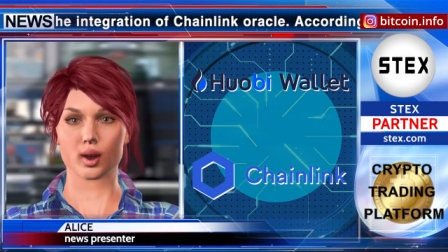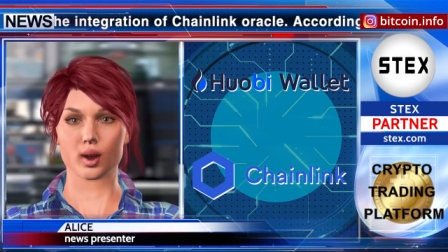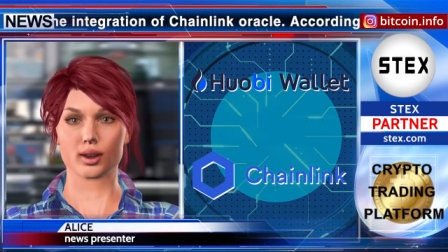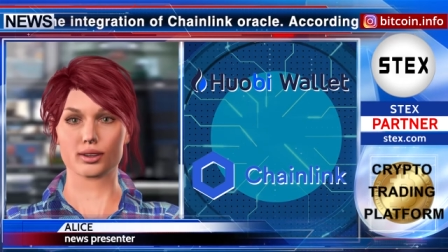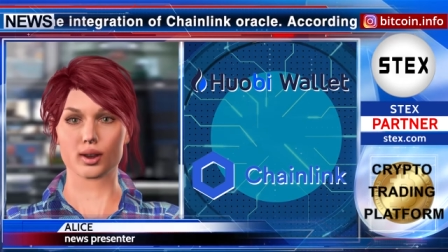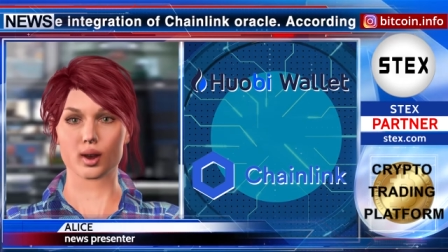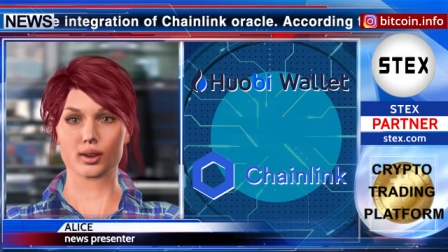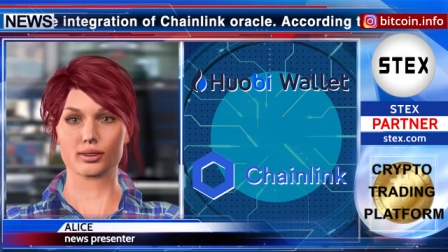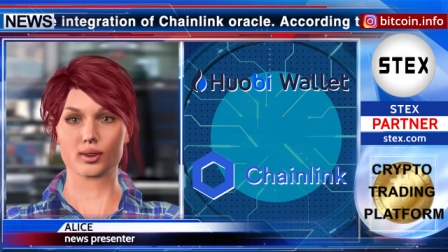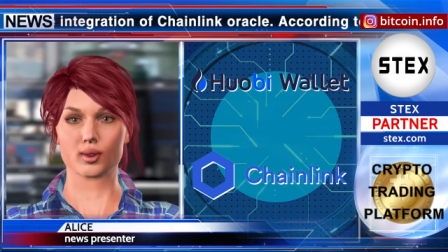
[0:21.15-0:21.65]

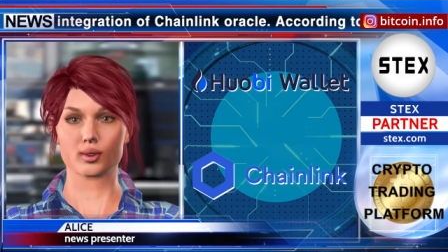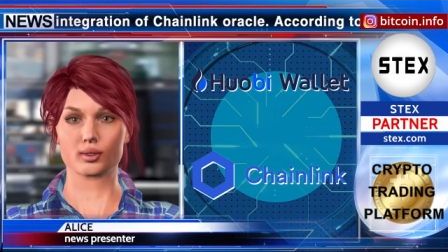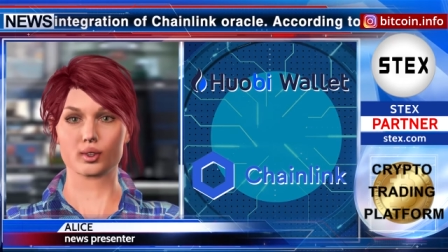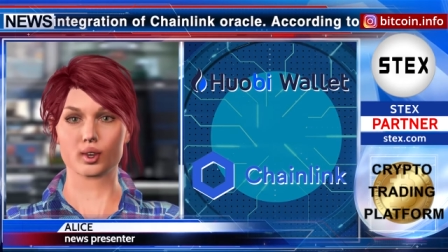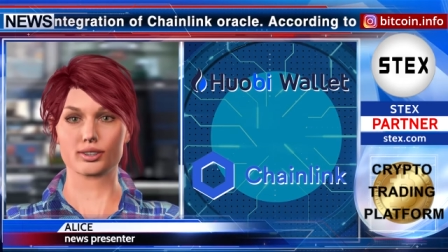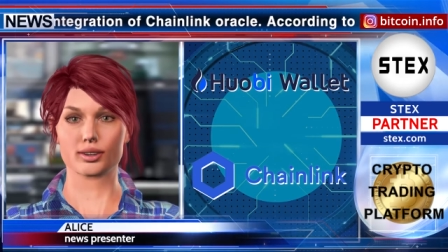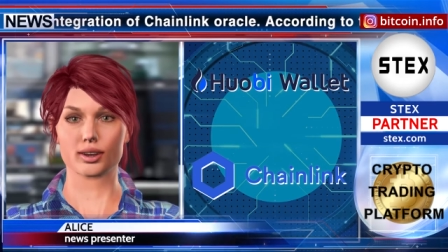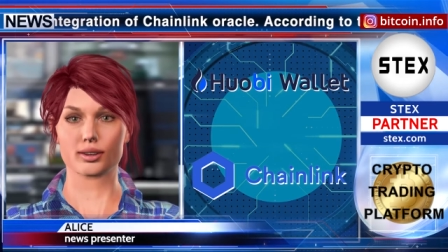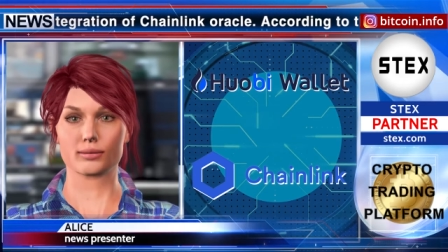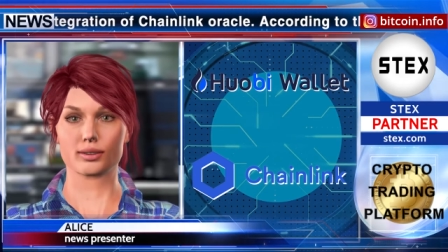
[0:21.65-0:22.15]
one of the
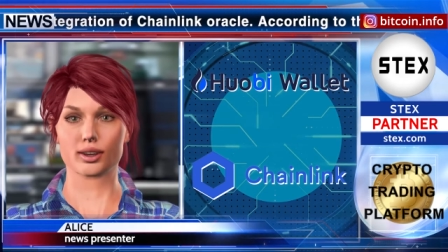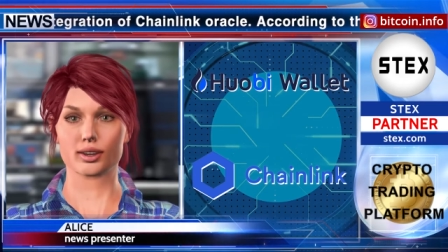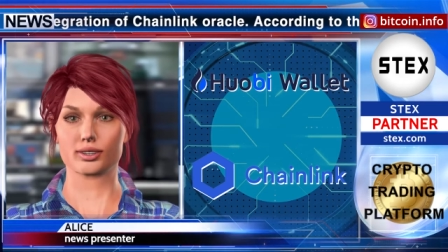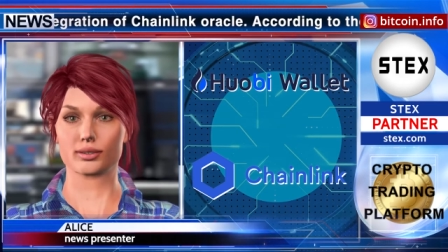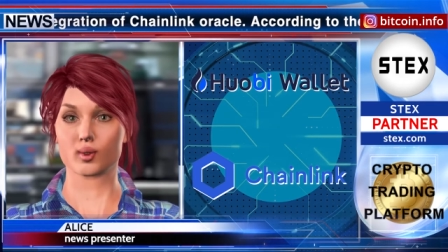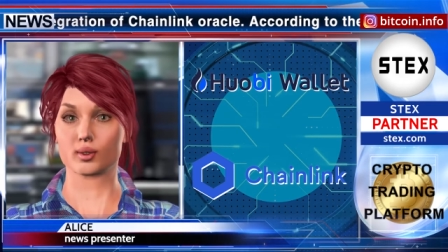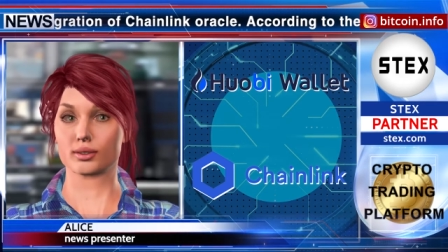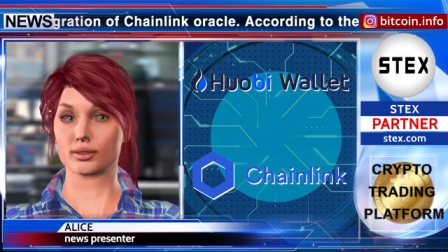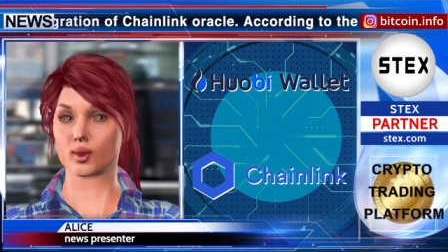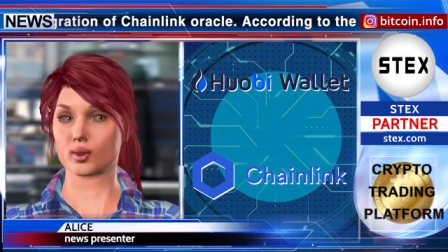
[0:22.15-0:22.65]
largest and
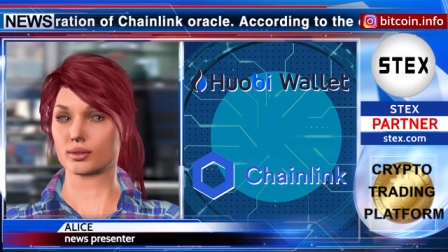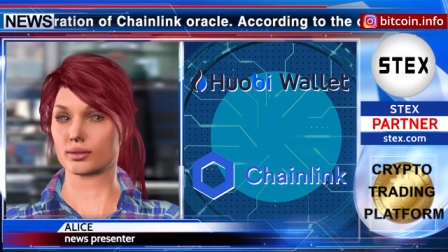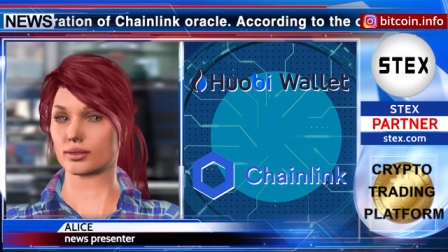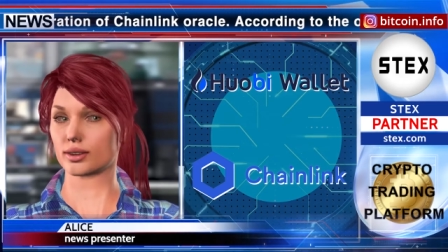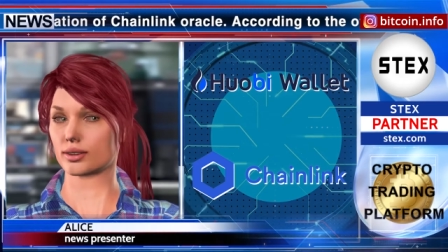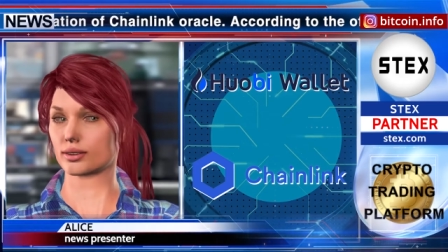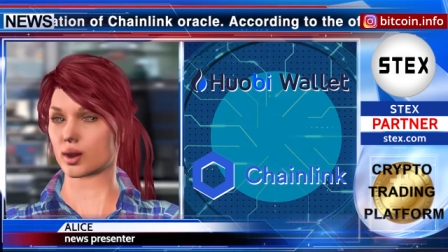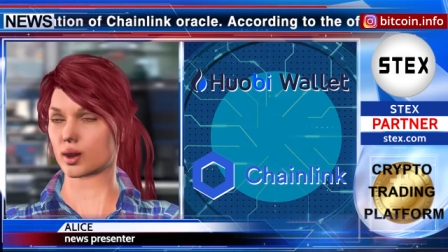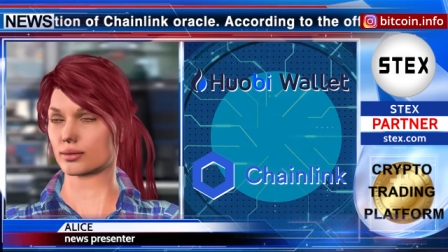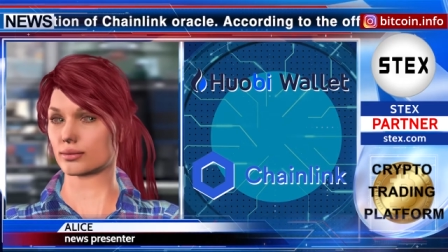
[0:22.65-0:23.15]
most liquid
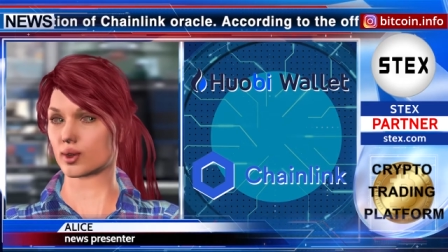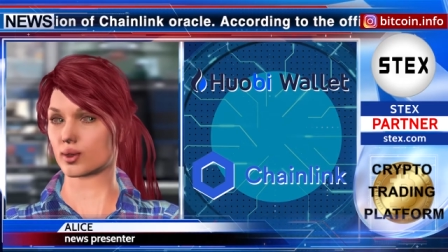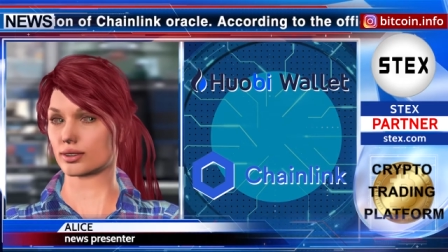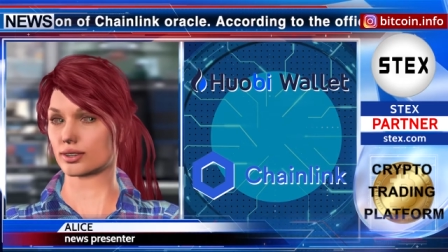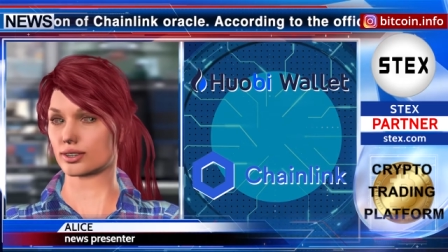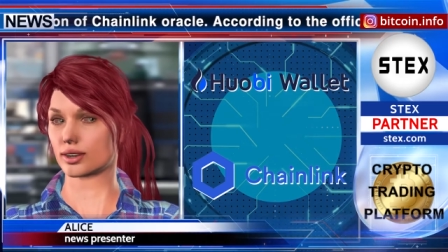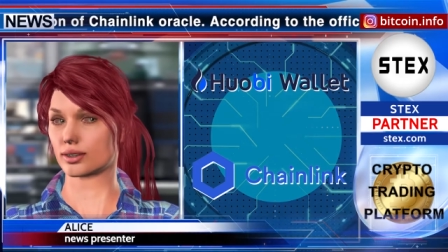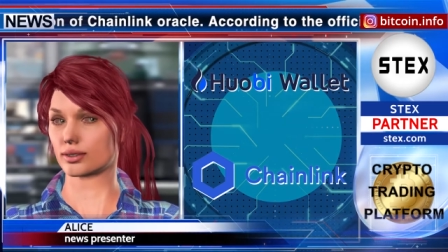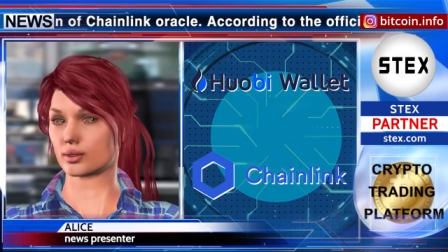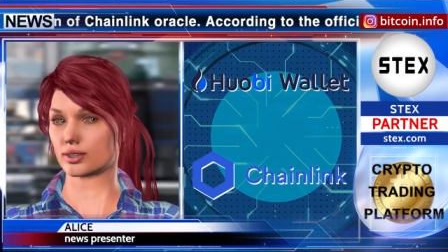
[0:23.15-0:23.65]

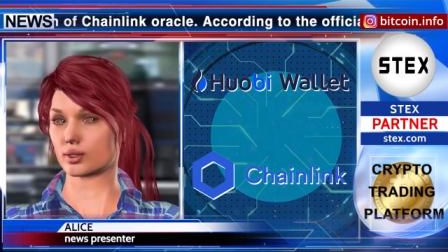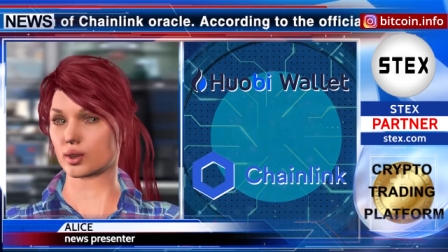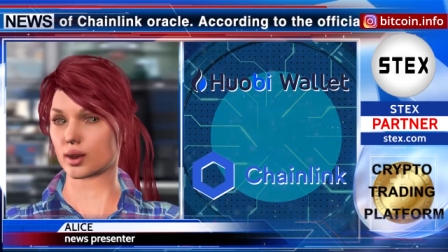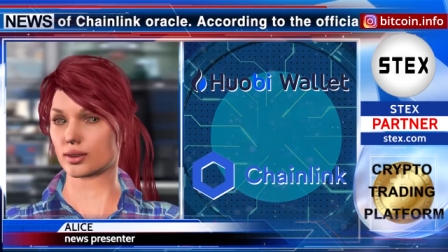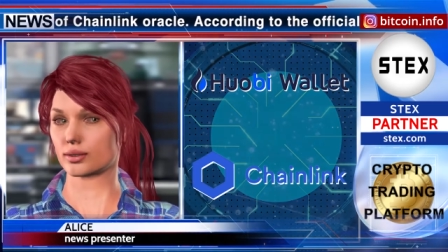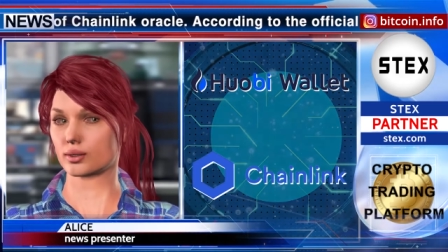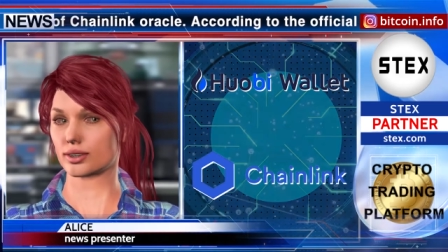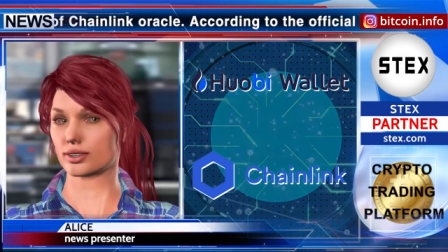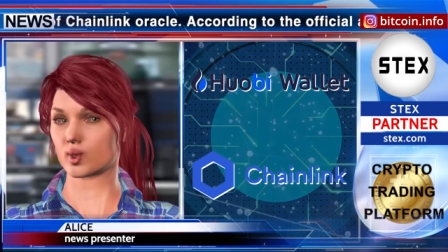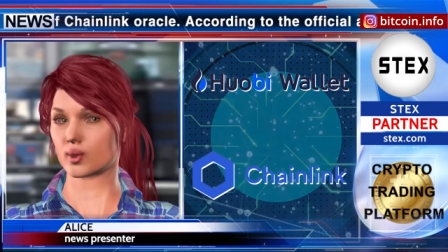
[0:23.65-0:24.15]
cryptocurrency
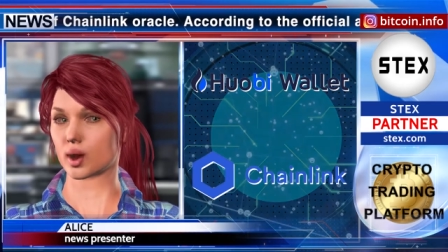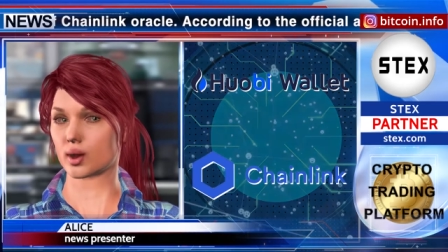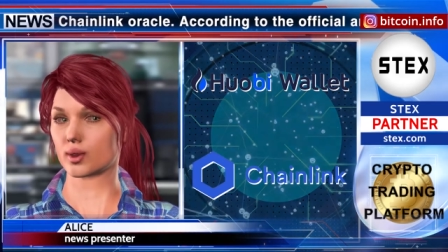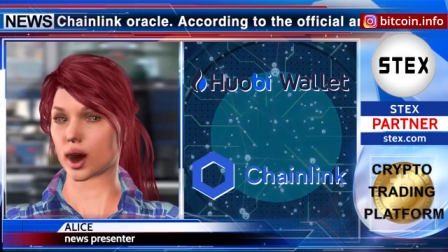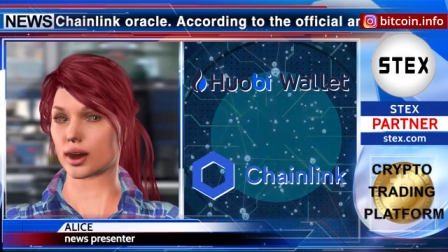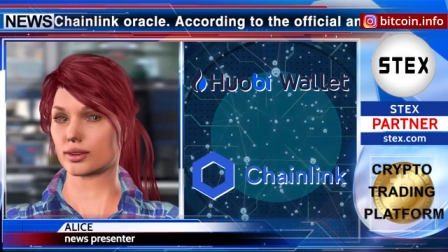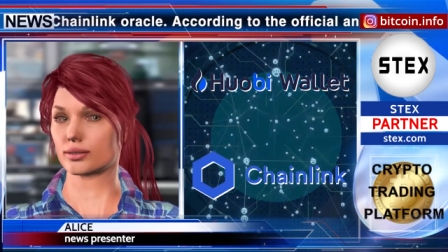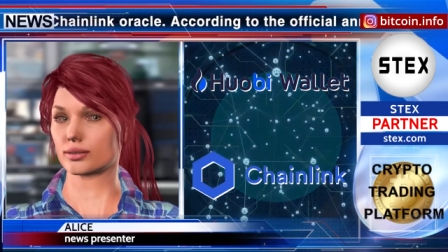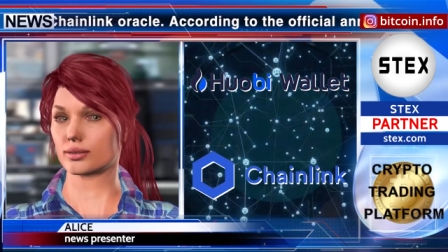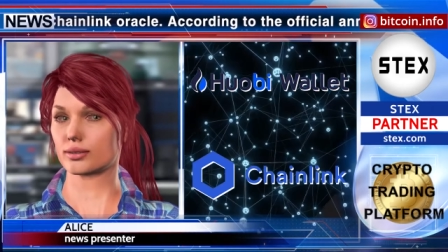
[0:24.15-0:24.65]
exchanges in the
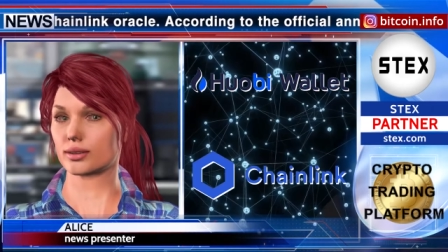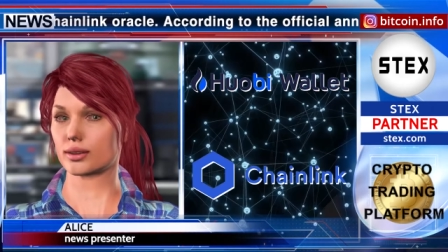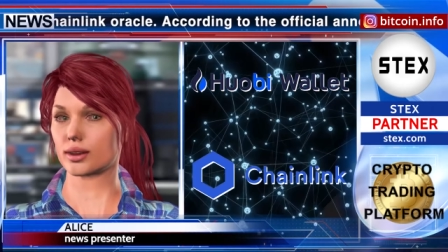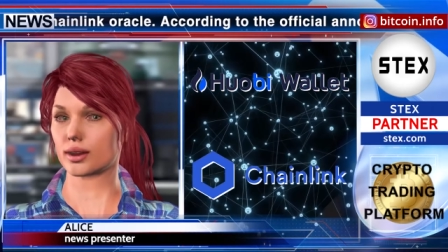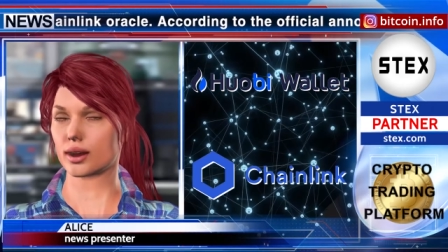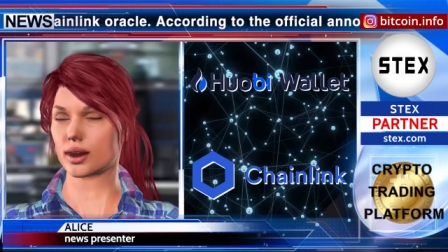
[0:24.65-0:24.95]
world.